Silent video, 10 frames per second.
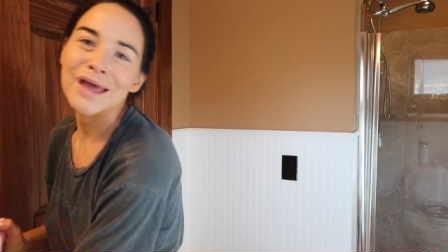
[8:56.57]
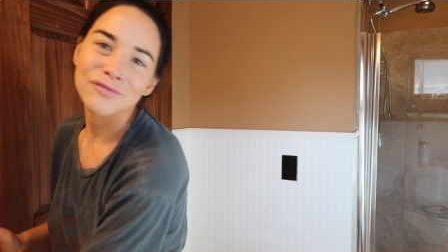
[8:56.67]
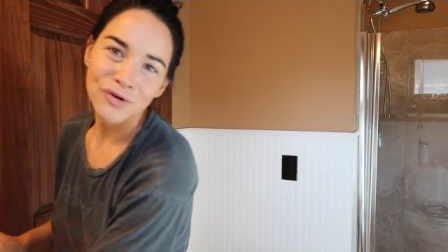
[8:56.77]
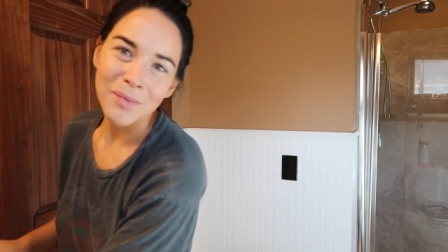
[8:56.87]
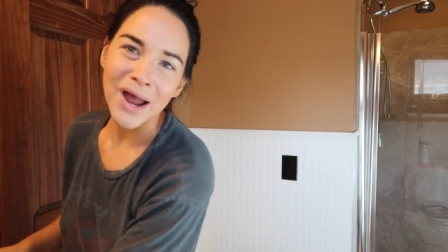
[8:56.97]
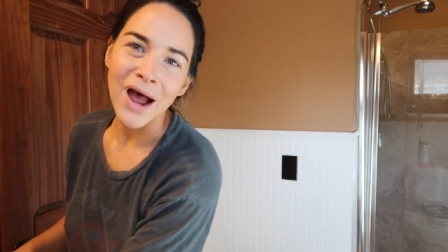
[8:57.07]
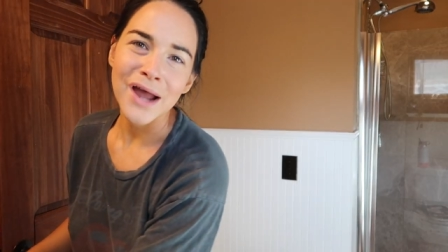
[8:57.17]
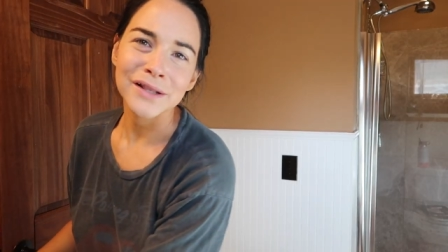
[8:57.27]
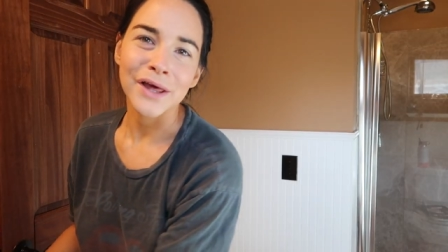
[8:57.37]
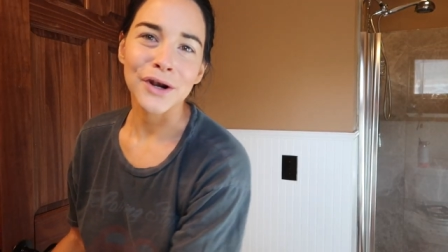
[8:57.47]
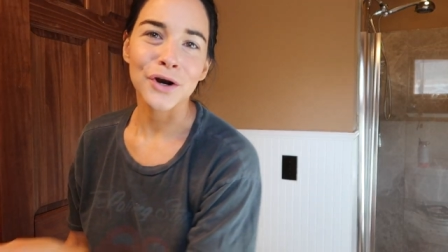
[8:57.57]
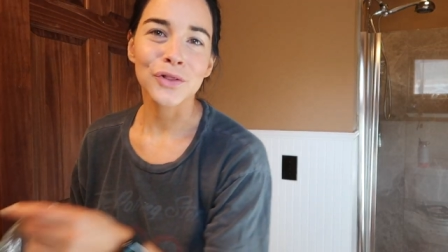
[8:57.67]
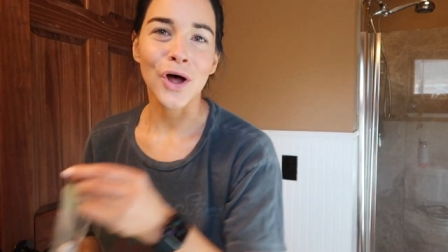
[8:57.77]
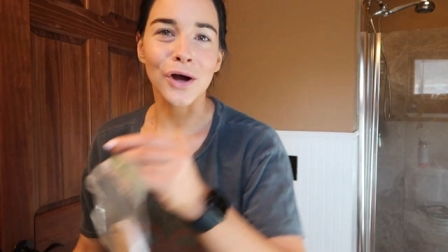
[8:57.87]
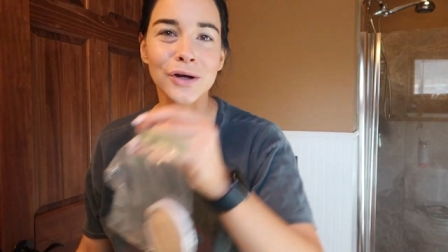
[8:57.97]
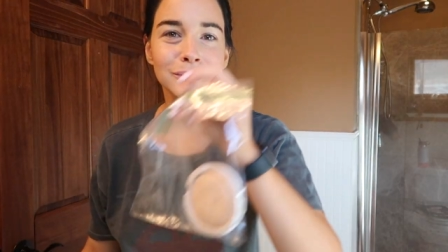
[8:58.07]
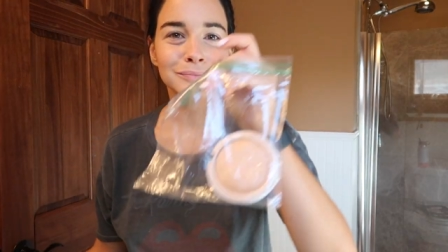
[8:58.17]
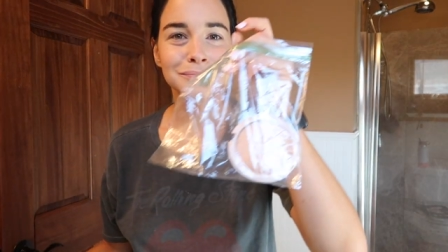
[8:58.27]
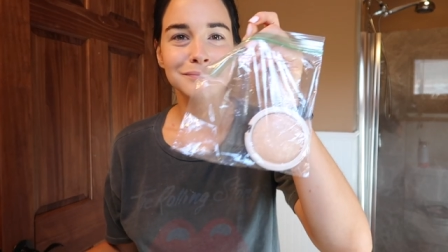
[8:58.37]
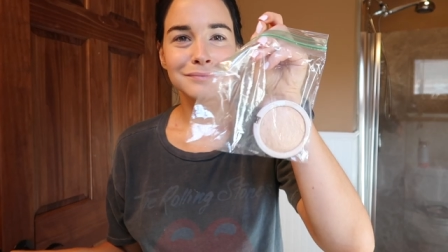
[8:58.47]
And for my highlighter, look,
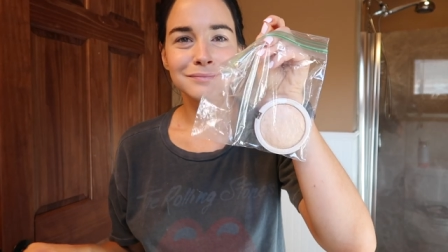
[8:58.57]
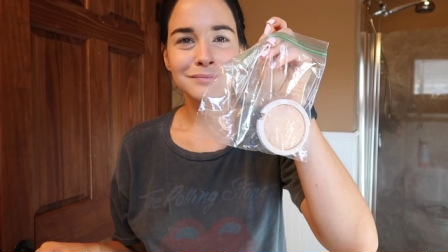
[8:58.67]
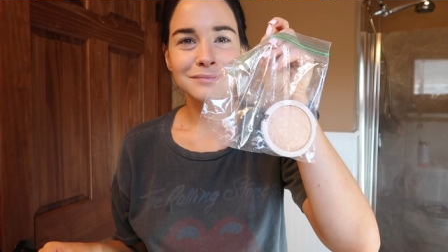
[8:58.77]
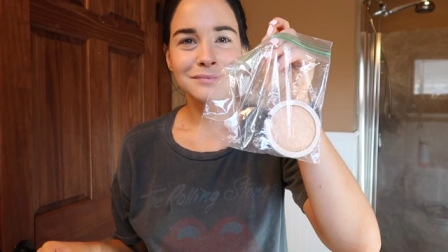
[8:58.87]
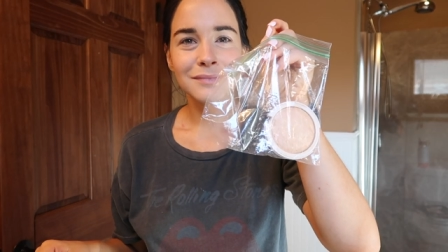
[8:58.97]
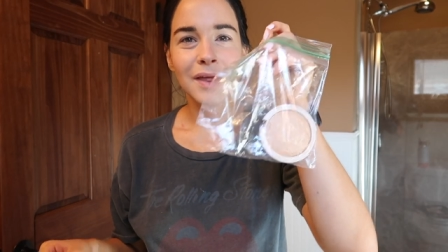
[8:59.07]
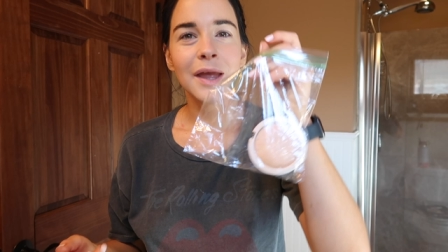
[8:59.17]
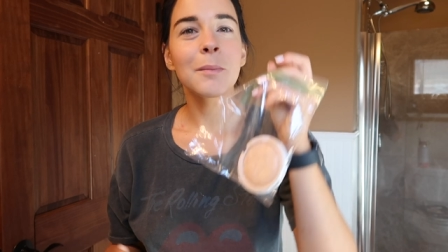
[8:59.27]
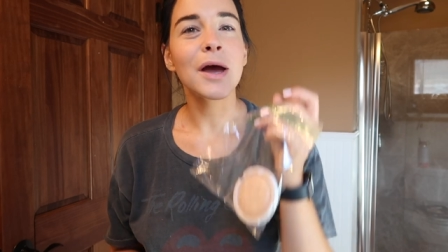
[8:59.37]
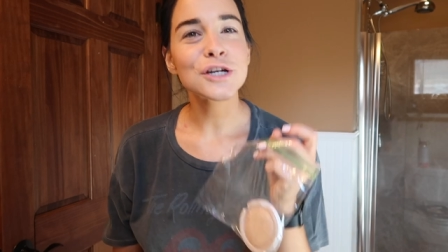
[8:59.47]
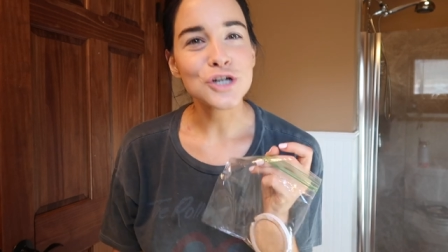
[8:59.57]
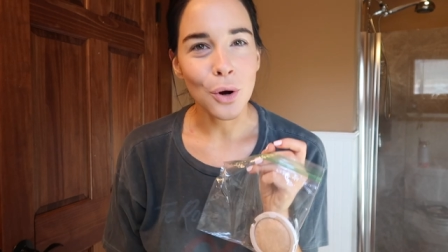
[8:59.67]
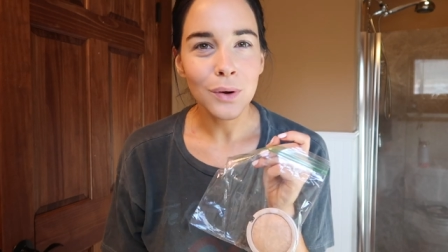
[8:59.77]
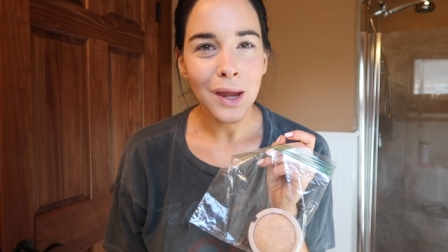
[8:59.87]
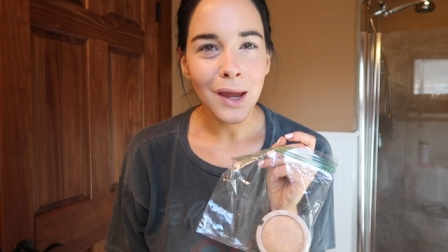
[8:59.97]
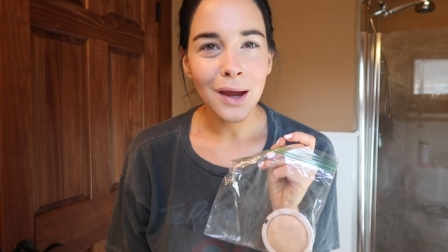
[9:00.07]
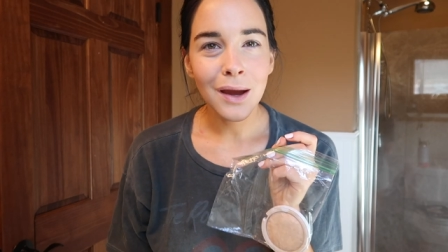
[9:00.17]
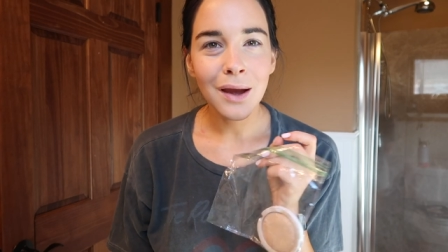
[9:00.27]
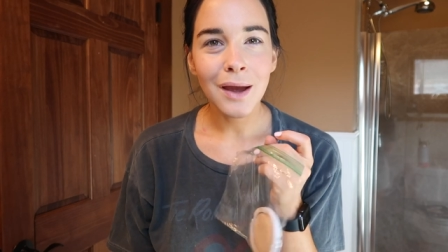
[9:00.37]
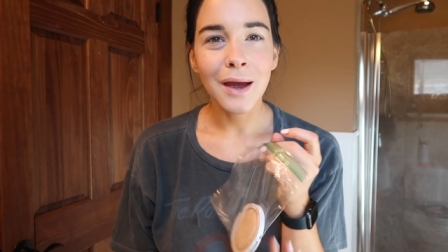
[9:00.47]
like, am I joking?